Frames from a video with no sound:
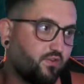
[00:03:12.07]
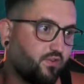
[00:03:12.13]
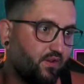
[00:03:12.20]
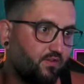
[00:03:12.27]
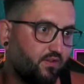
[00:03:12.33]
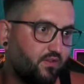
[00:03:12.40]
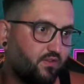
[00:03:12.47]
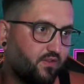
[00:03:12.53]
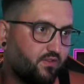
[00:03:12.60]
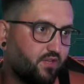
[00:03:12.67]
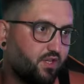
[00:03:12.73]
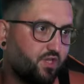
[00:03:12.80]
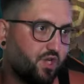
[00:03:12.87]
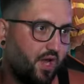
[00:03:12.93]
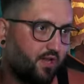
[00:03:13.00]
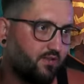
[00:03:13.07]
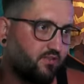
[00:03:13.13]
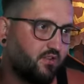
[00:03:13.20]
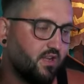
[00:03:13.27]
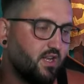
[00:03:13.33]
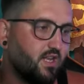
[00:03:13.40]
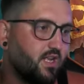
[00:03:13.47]
a 50-50
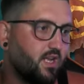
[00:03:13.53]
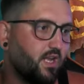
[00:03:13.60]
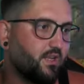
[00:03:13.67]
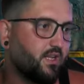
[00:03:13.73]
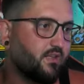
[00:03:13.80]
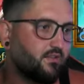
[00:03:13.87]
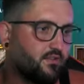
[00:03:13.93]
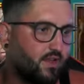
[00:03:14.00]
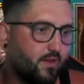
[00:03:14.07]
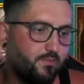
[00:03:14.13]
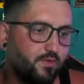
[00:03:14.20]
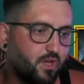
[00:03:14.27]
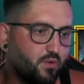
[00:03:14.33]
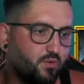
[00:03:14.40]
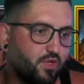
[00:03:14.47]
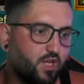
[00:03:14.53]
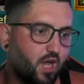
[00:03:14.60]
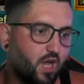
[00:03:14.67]
chance. And then same thing with